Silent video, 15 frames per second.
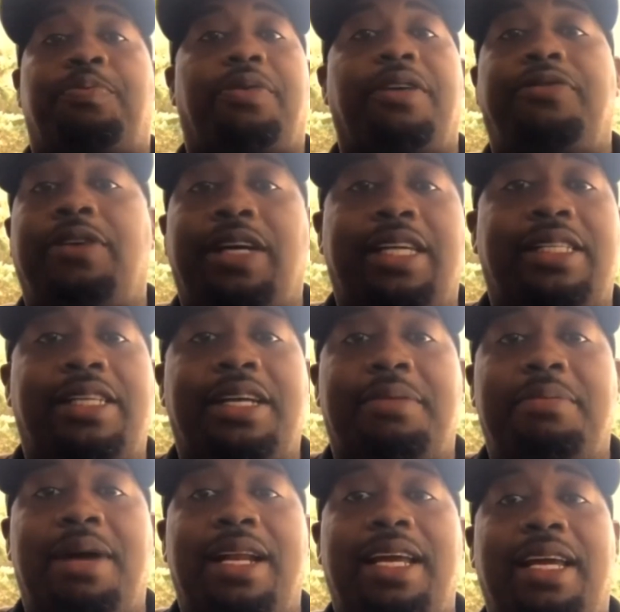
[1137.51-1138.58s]
Printful gets
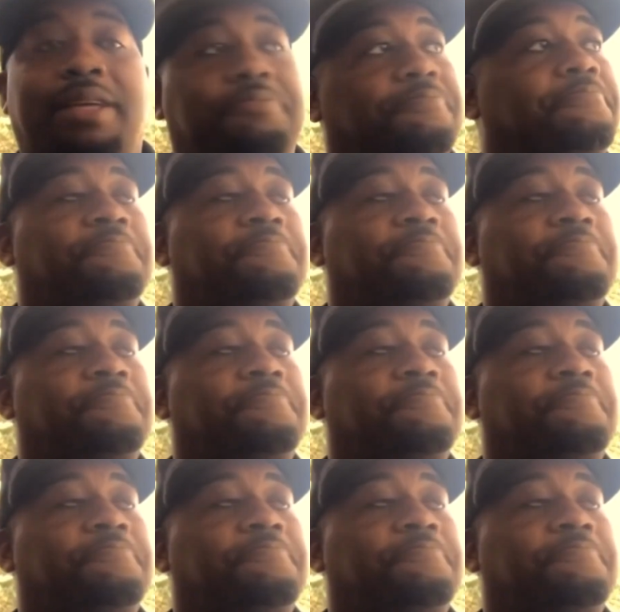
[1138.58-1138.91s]
their money.